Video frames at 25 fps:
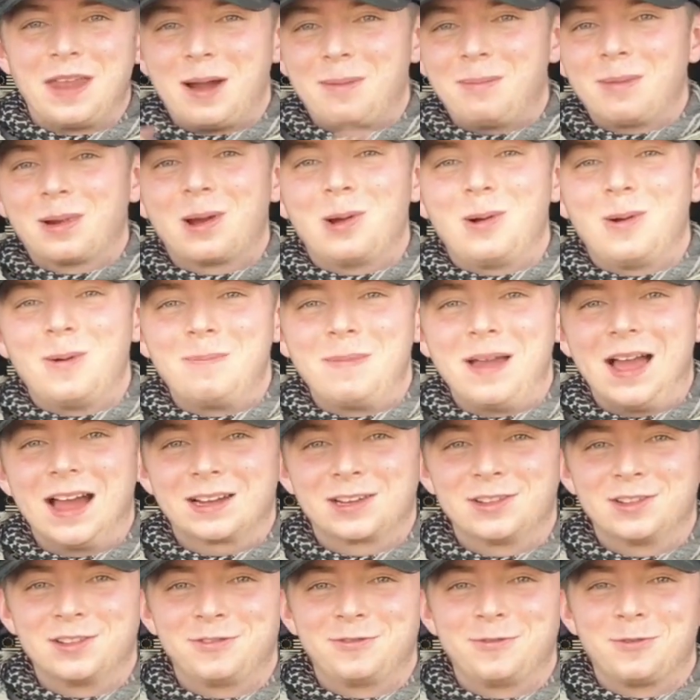I'm going
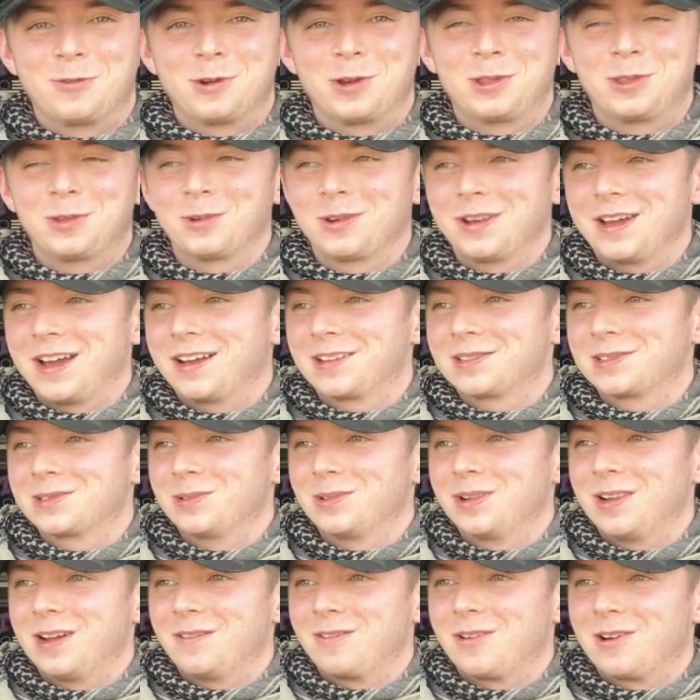back to the 43X
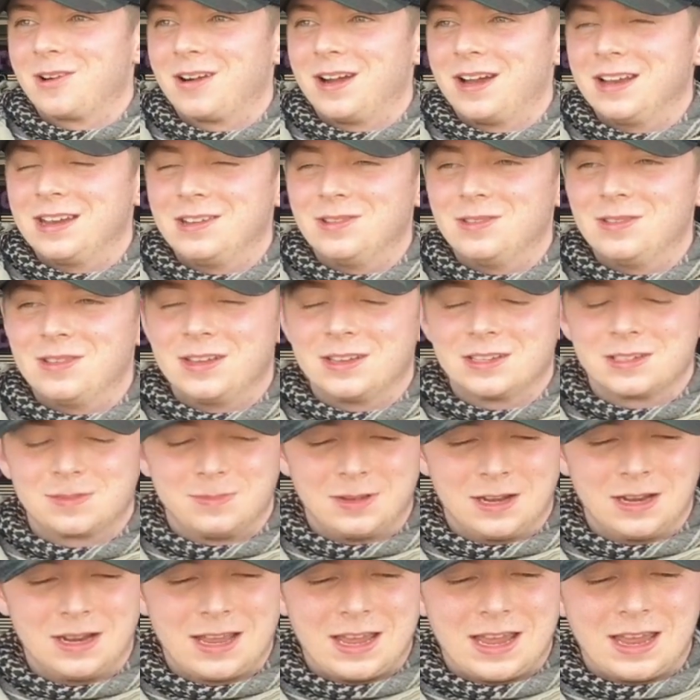whenever I do this,
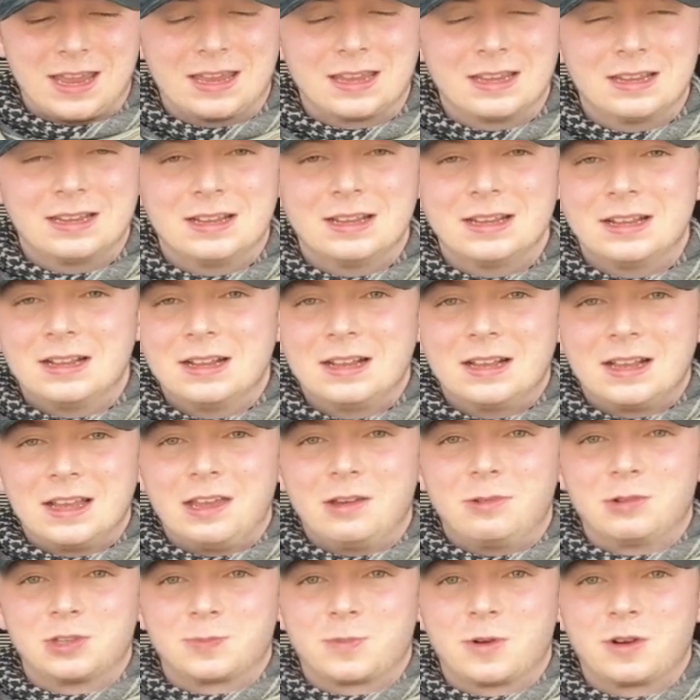but hey,
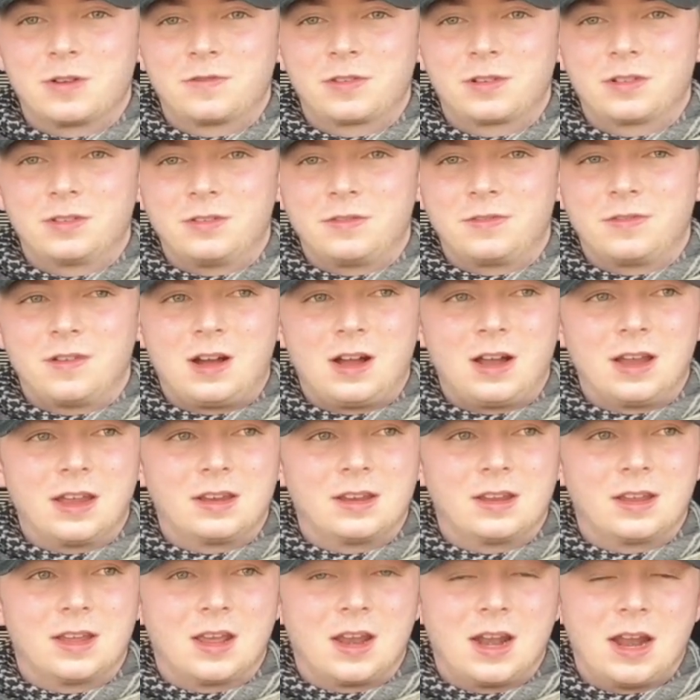it was perfectly
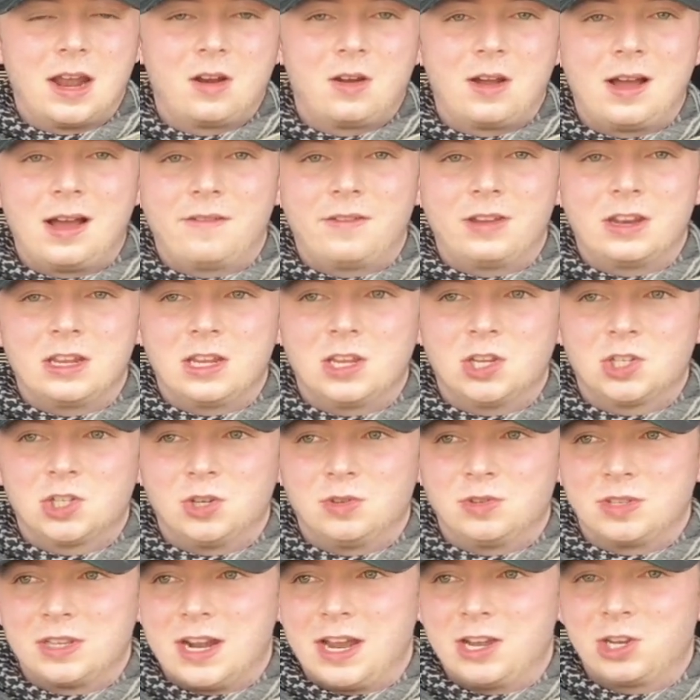fine, and I don't have any
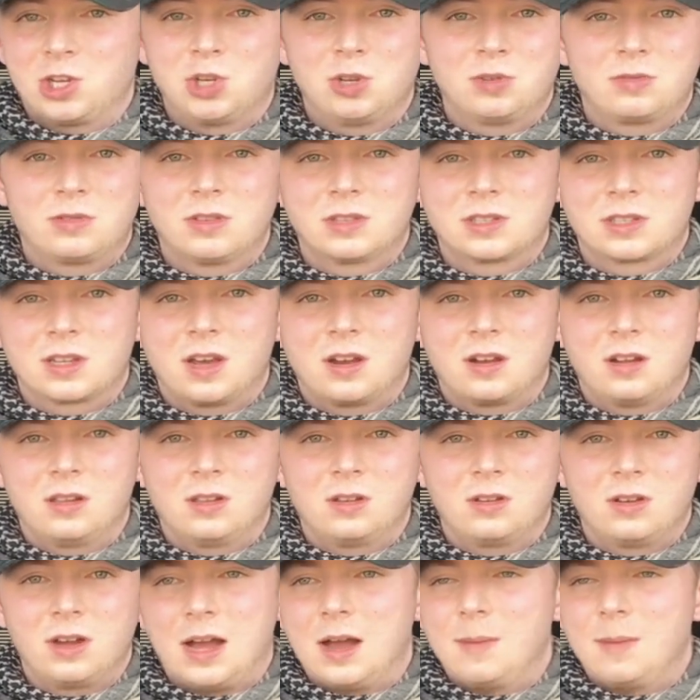issues. And I shoot this gun a little.